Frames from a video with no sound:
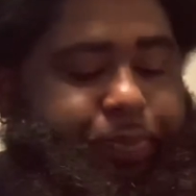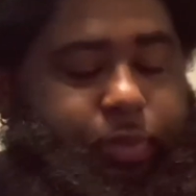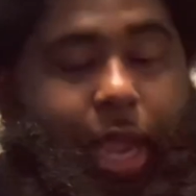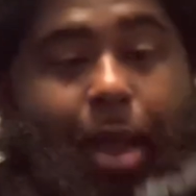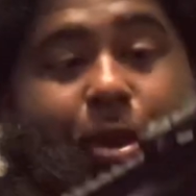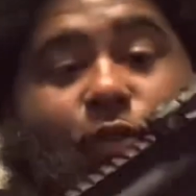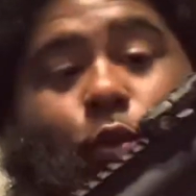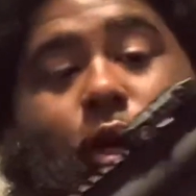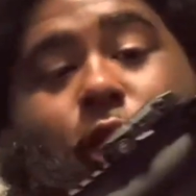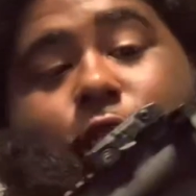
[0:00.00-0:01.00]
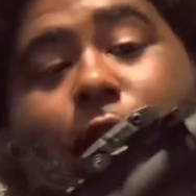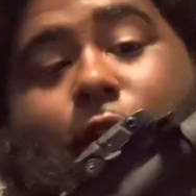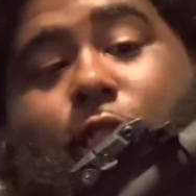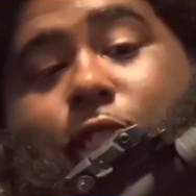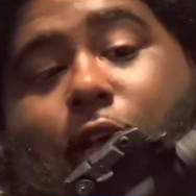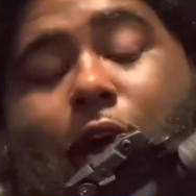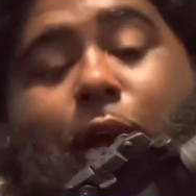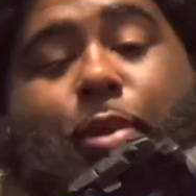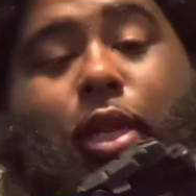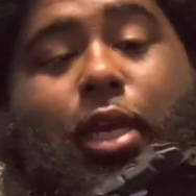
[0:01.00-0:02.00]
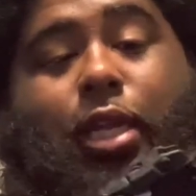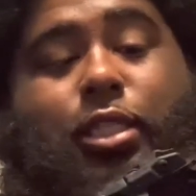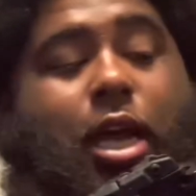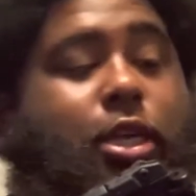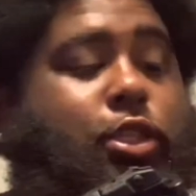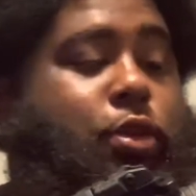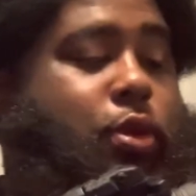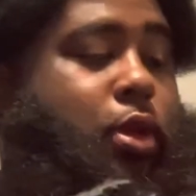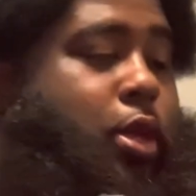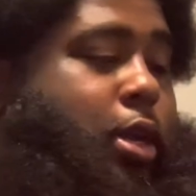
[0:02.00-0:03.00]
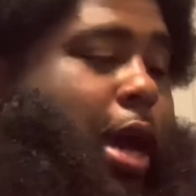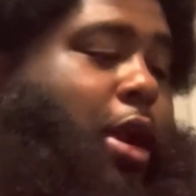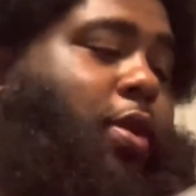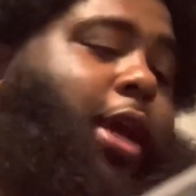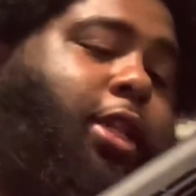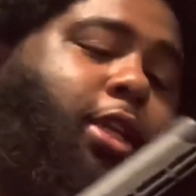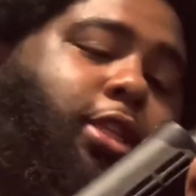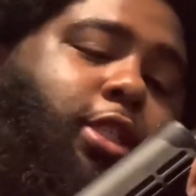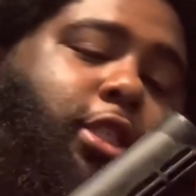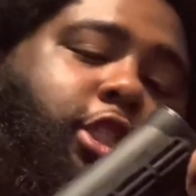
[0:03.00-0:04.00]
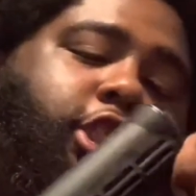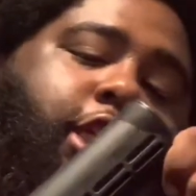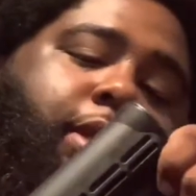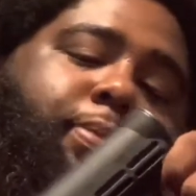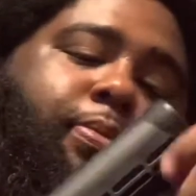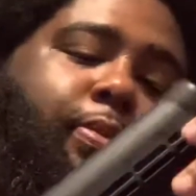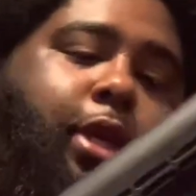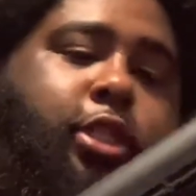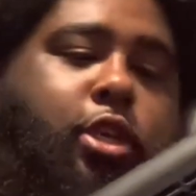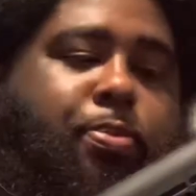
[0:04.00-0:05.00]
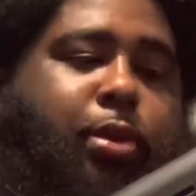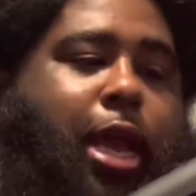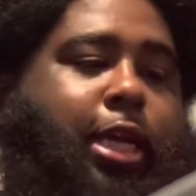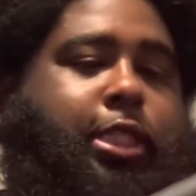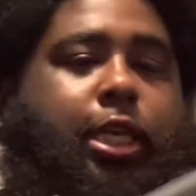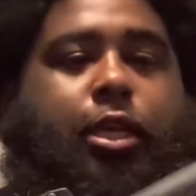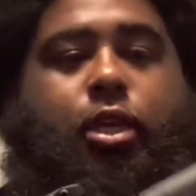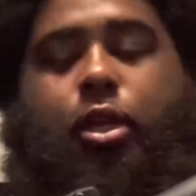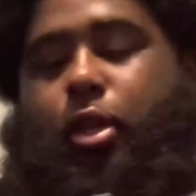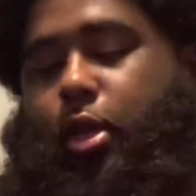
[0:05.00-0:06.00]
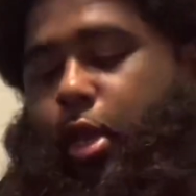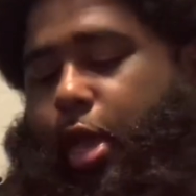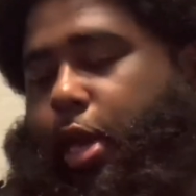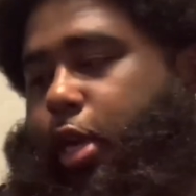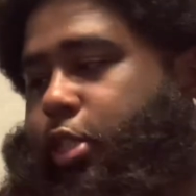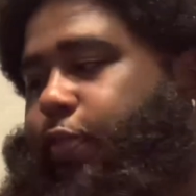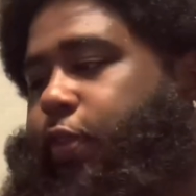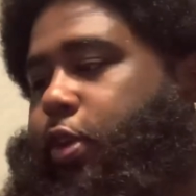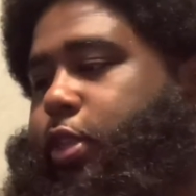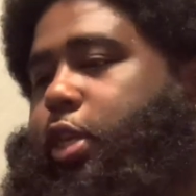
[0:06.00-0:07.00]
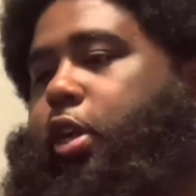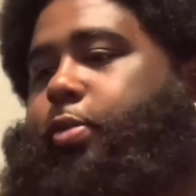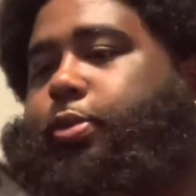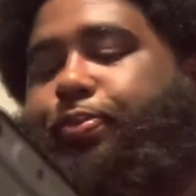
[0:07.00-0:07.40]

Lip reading: I'm even willing to change the stock. I've been looking at stocks too. I don't like this. It's cheap. It's plastic, and it doesn't feel as comfortable.